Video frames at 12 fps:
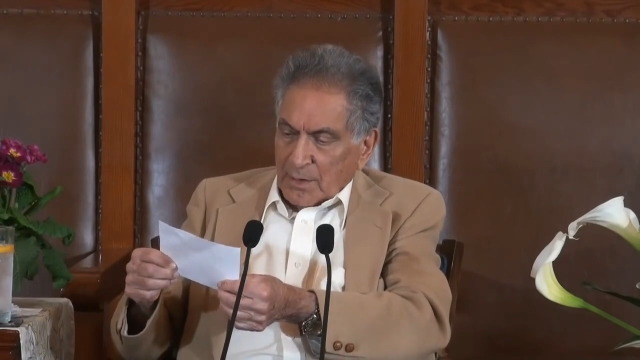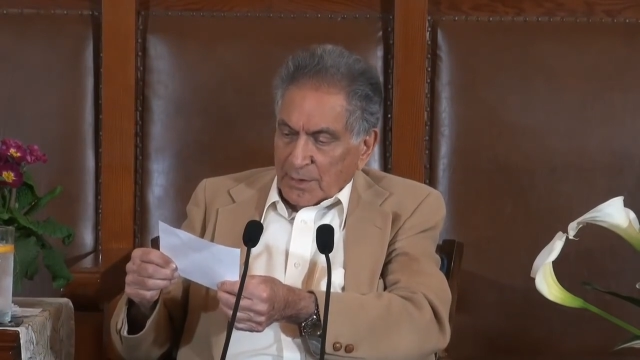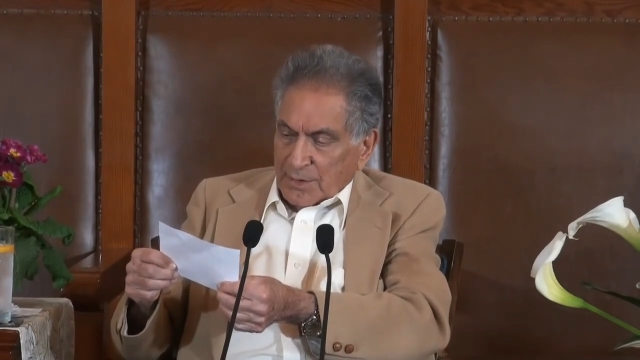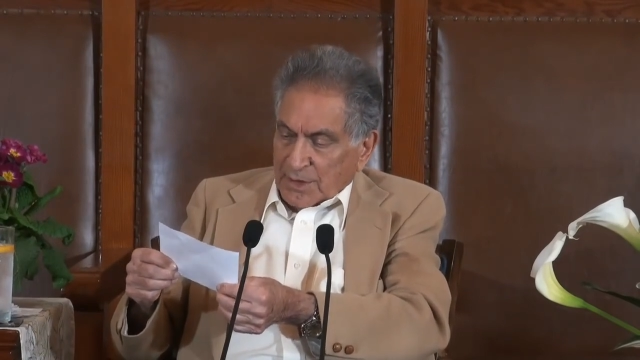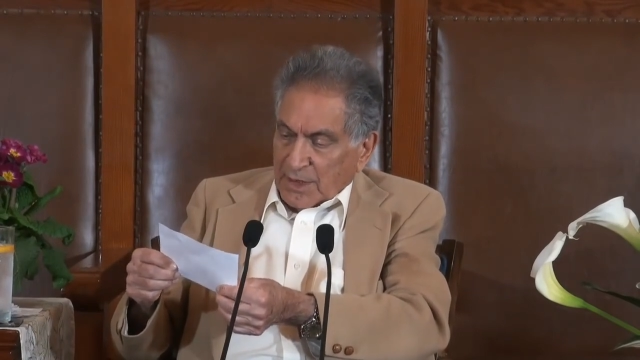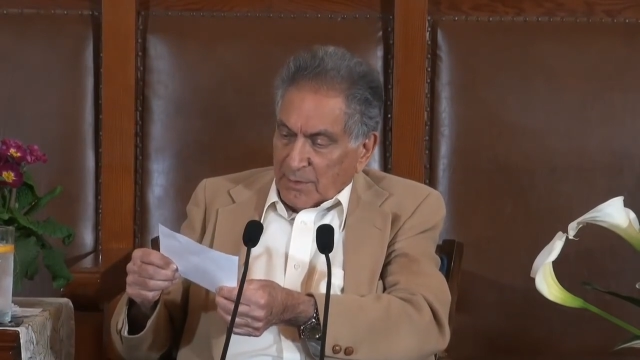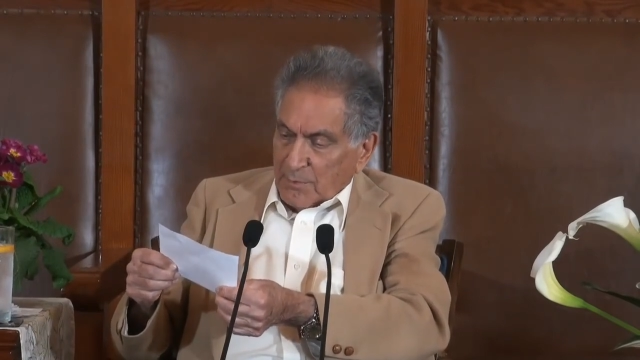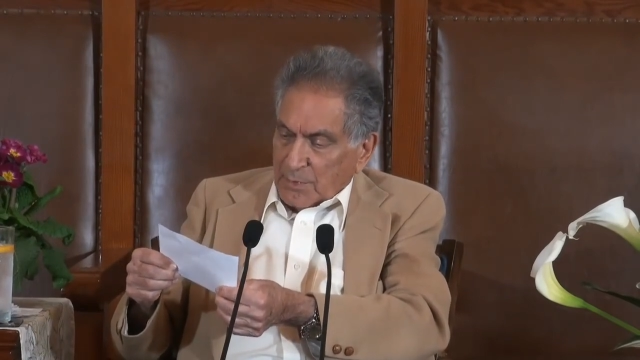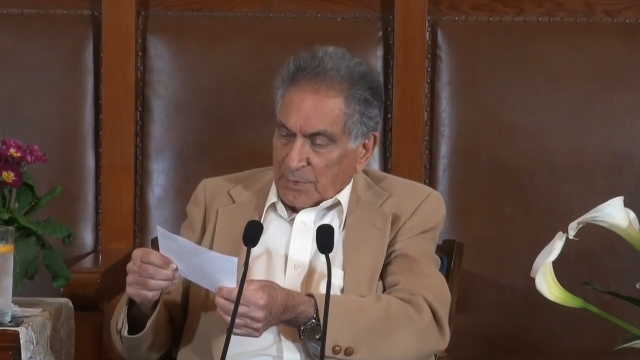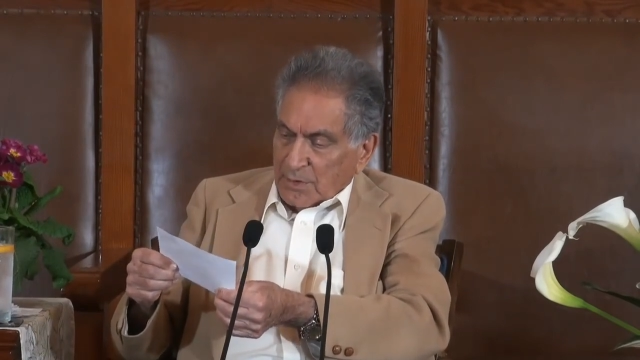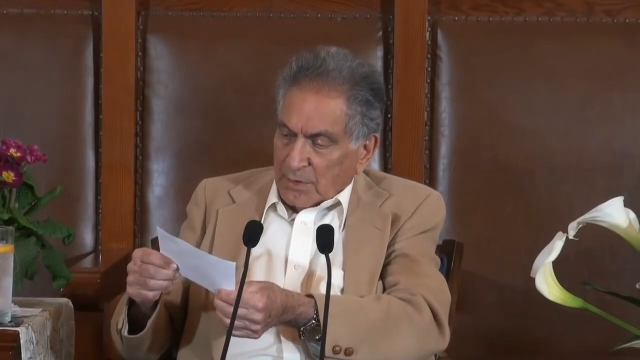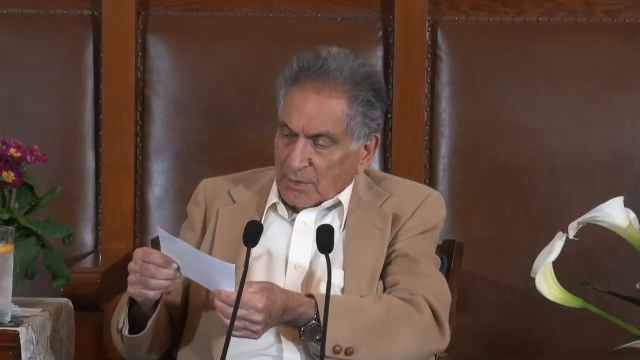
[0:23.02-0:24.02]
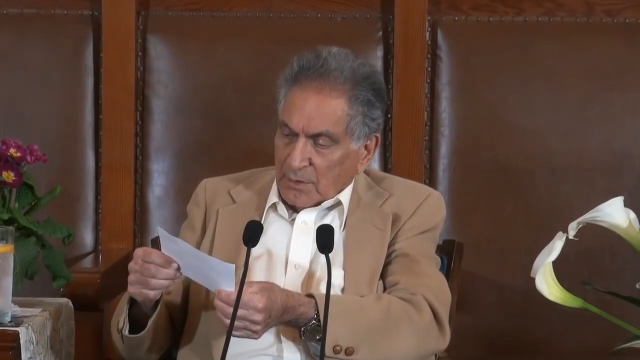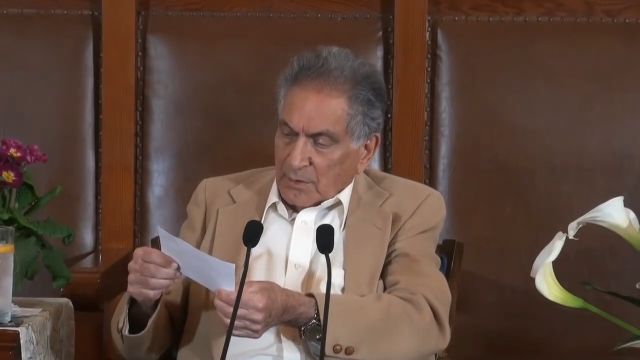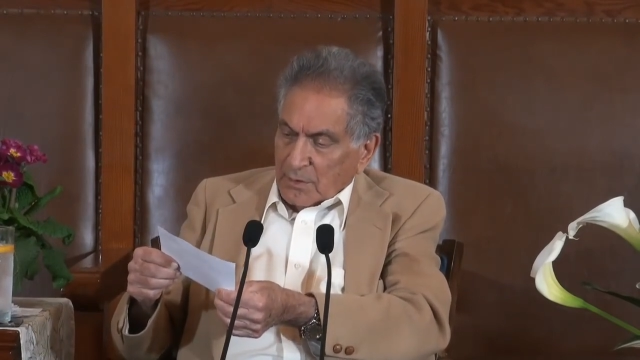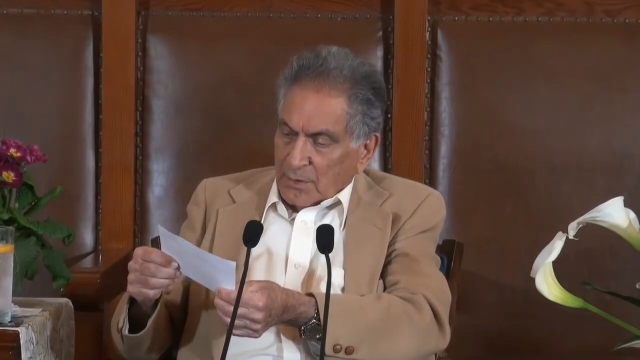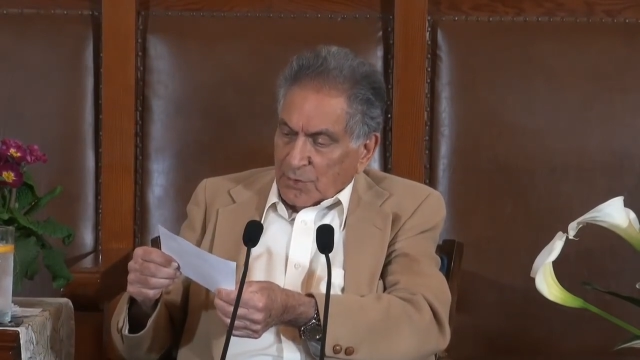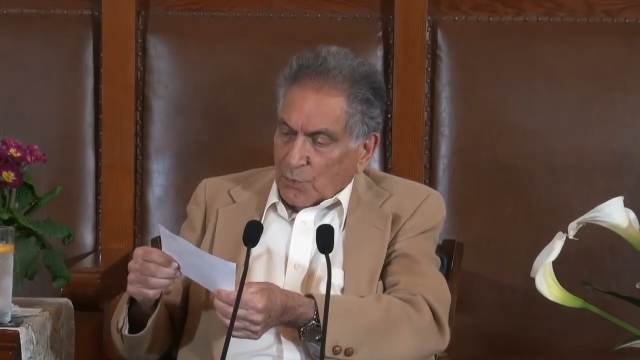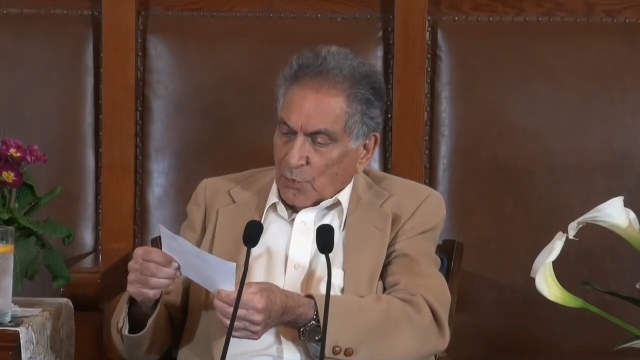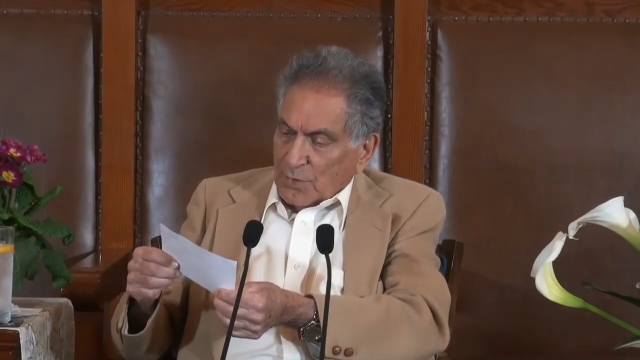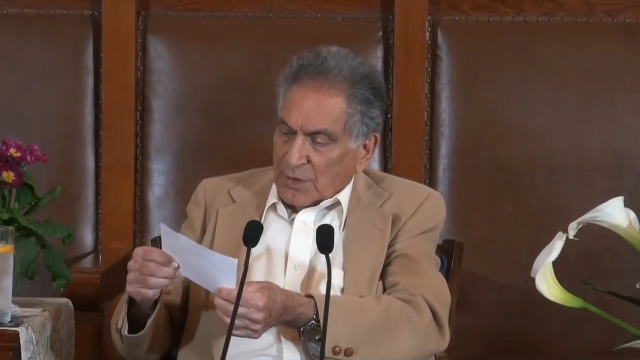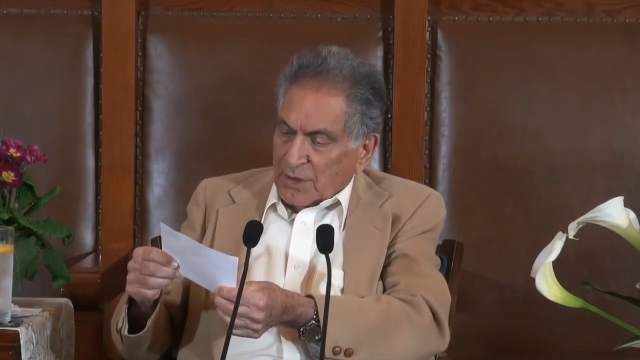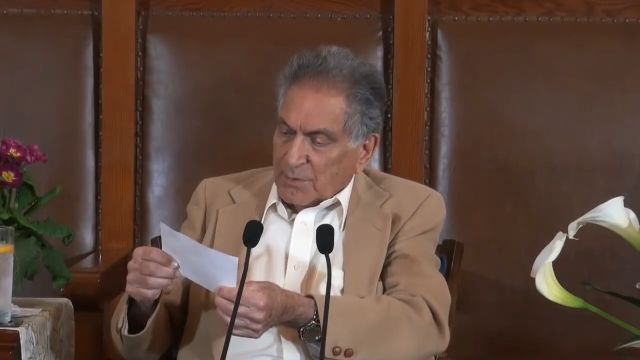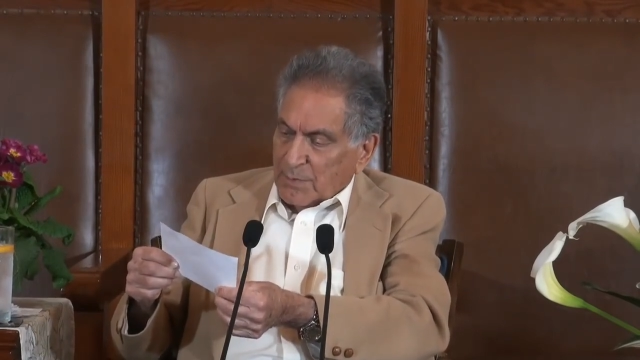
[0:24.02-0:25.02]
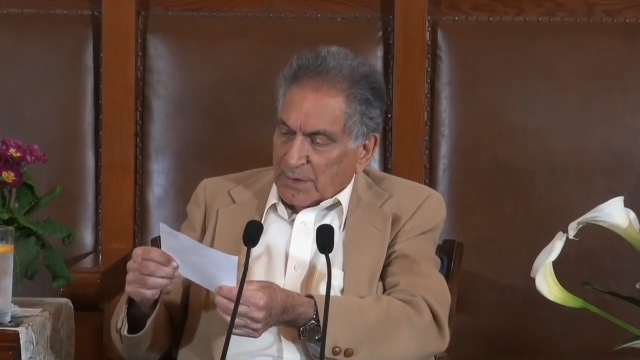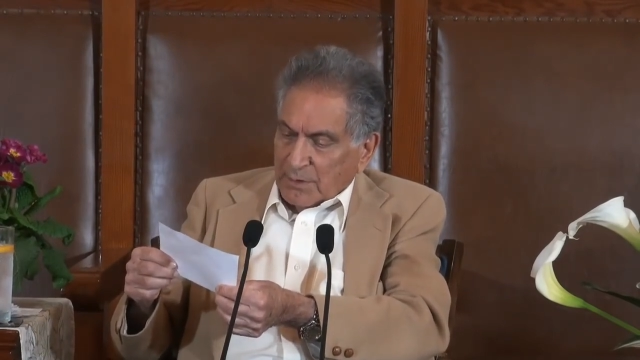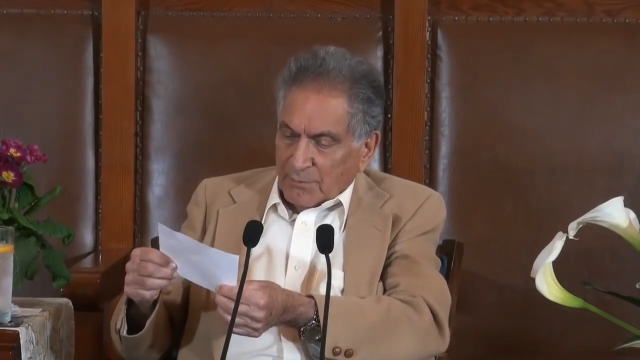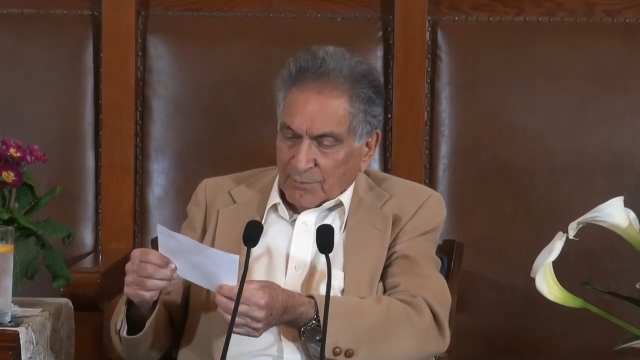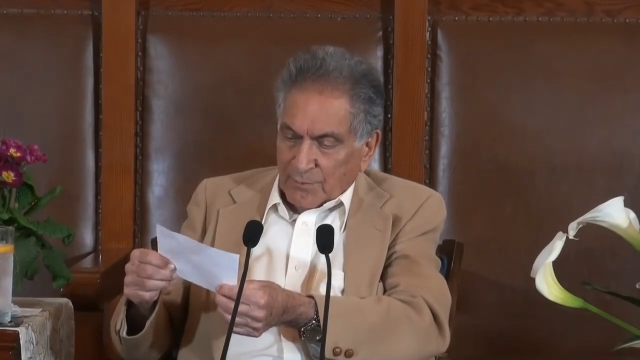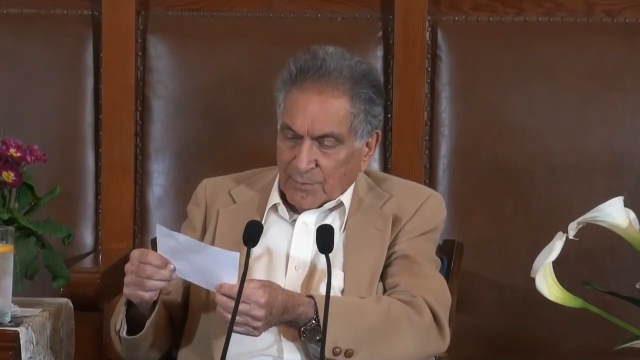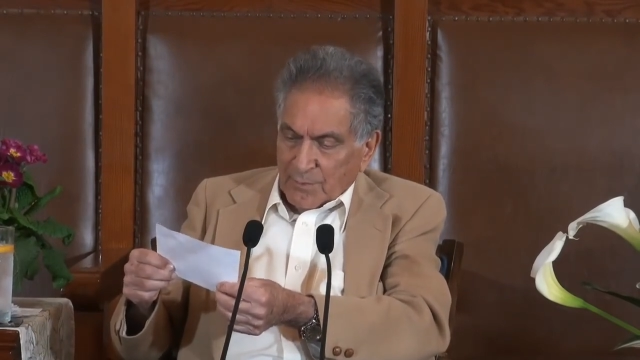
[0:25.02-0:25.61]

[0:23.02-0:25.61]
It seems so dismissive